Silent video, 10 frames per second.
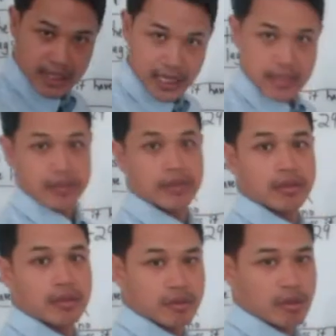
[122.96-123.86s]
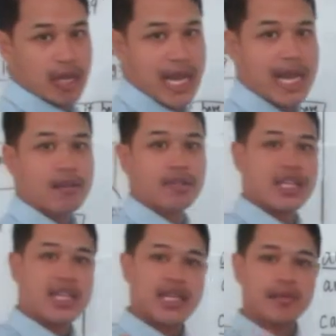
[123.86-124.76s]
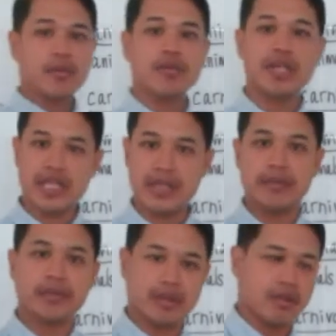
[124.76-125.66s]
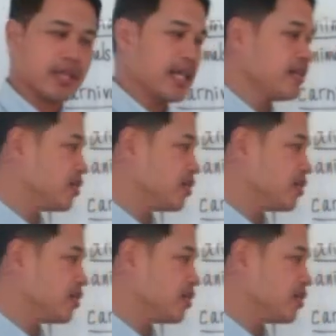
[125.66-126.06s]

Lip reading: eat, so how the animal eat. Okay,